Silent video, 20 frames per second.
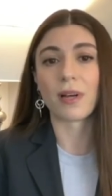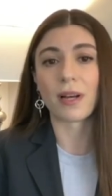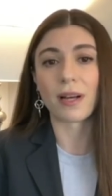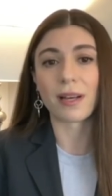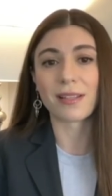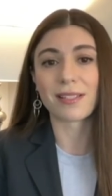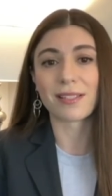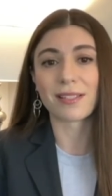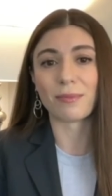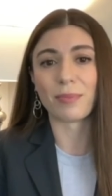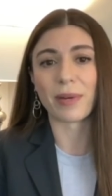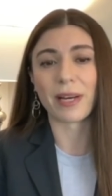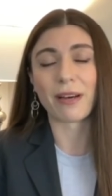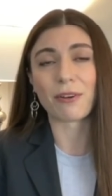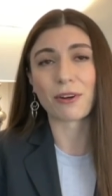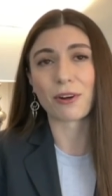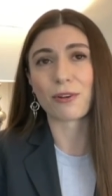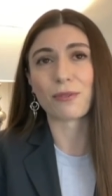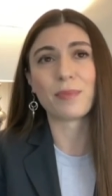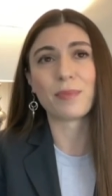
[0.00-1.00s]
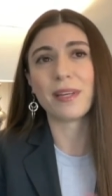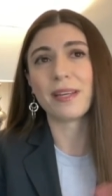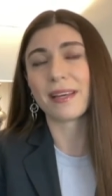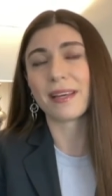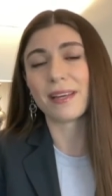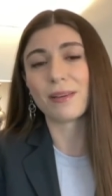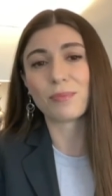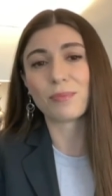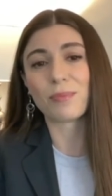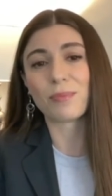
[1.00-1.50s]
fuss about her being
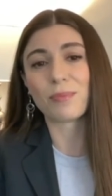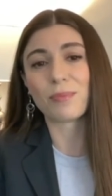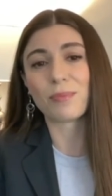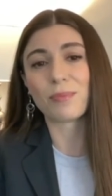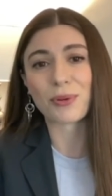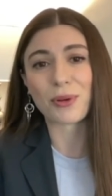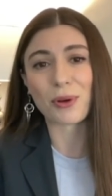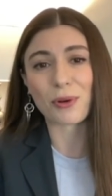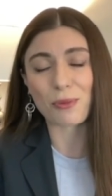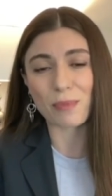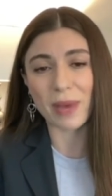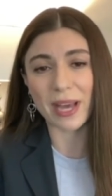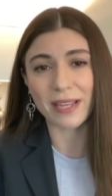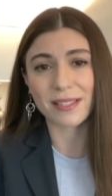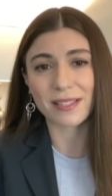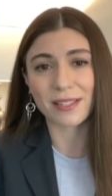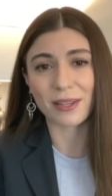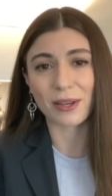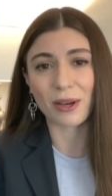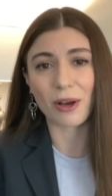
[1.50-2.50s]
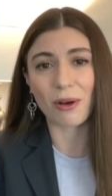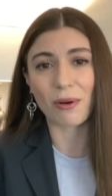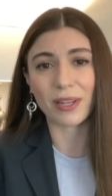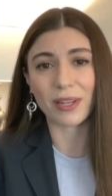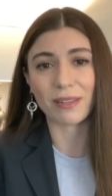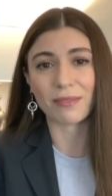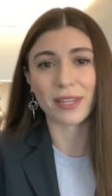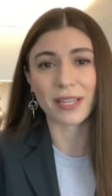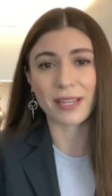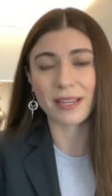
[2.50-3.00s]
able to go to Mexico
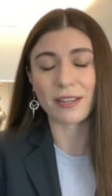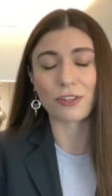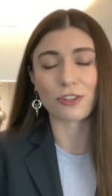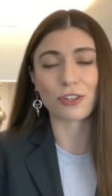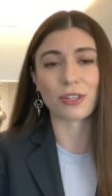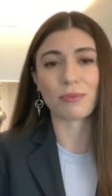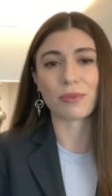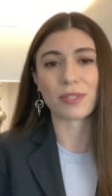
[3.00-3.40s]
on a vacation.